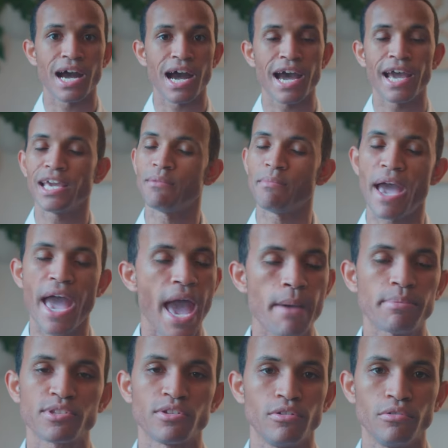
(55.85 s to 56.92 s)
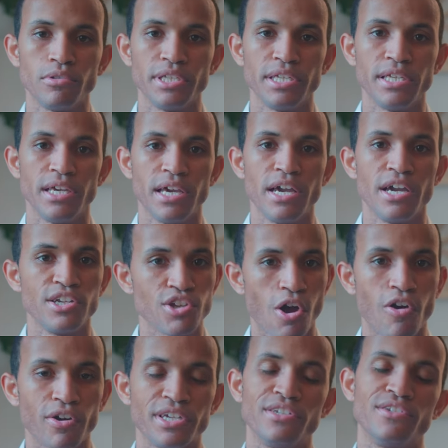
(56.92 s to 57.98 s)
I am absolutely
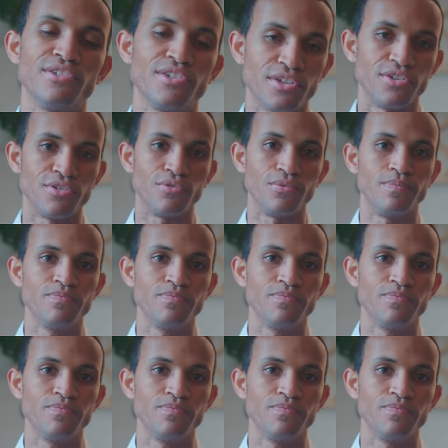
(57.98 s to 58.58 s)
talking to you.